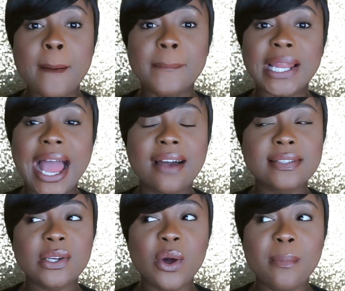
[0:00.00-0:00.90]
but I
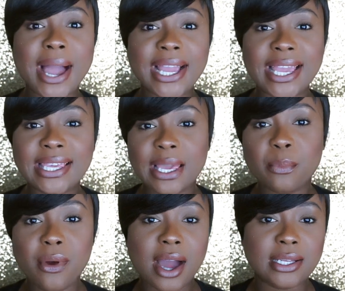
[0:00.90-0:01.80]
have to go back and
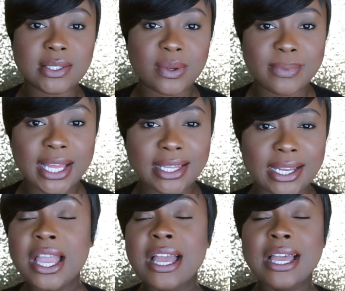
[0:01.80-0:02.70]
get products from that line.